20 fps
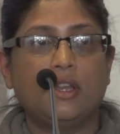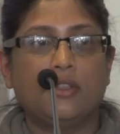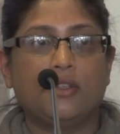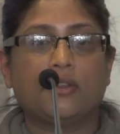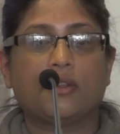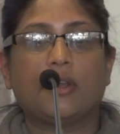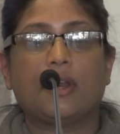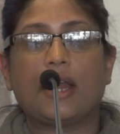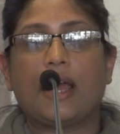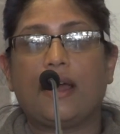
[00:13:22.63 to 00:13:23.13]

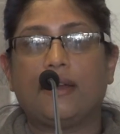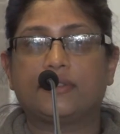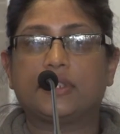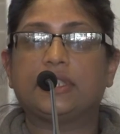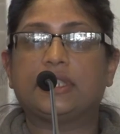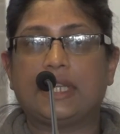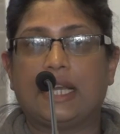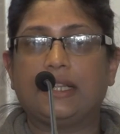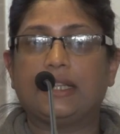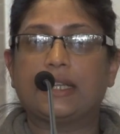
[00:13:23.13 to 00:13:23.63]
you're going to have
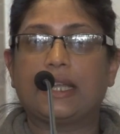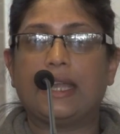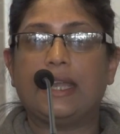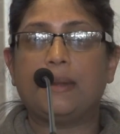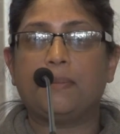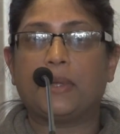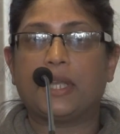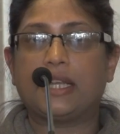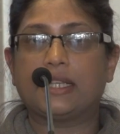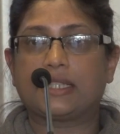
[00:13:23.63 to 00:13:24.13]
to
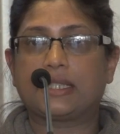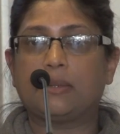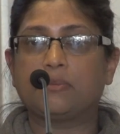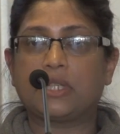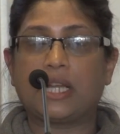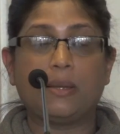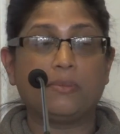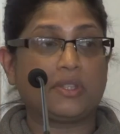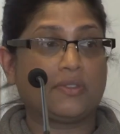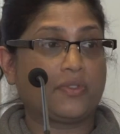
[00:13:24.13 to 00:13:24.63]
delegate, because
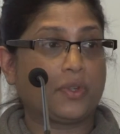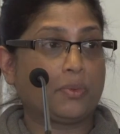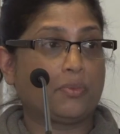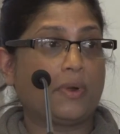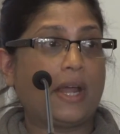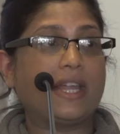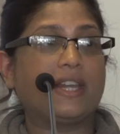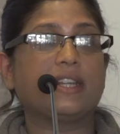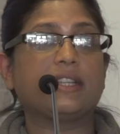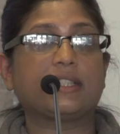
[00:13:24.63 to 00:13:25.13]
sometimes if your
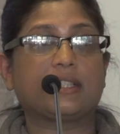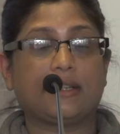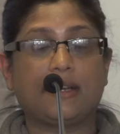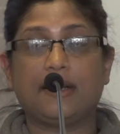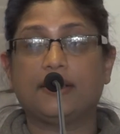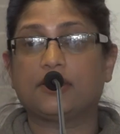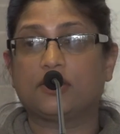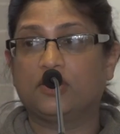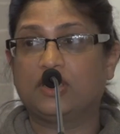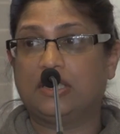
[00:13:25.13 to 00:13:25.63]
writing
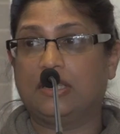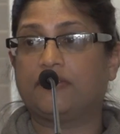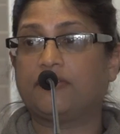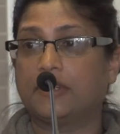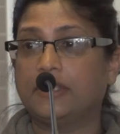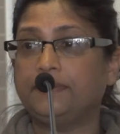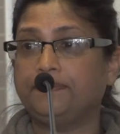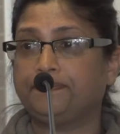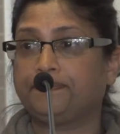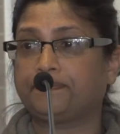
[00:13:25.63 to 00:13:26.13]
styles are
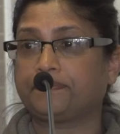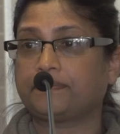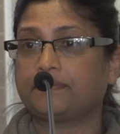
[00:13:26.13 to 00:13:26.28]
different,